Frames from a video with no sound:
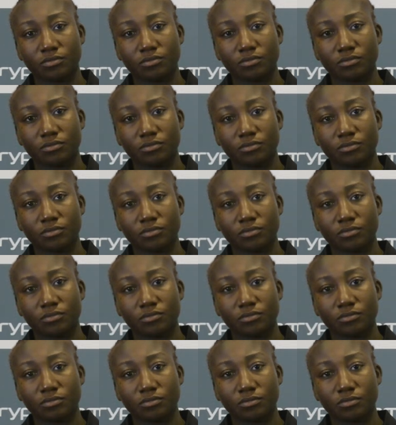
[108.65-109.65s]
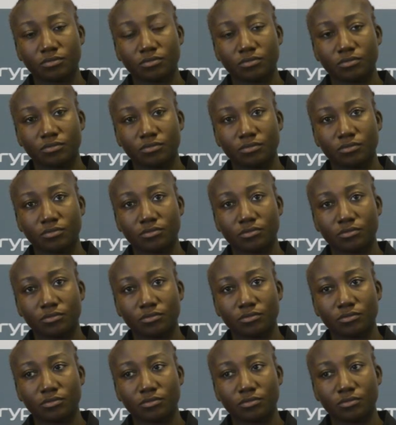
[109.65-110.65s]

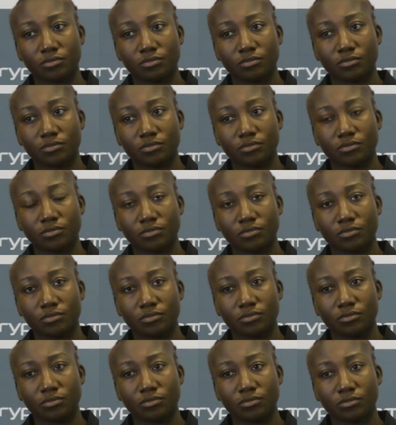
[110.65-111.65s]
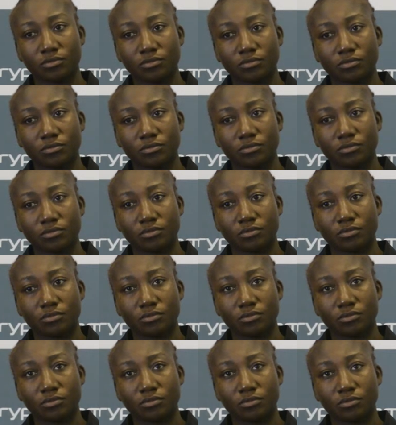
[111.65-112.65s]

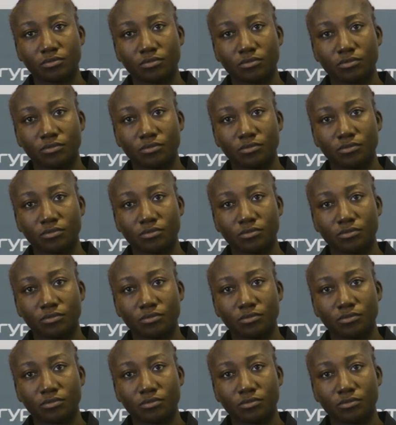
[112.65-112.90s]
[no speech]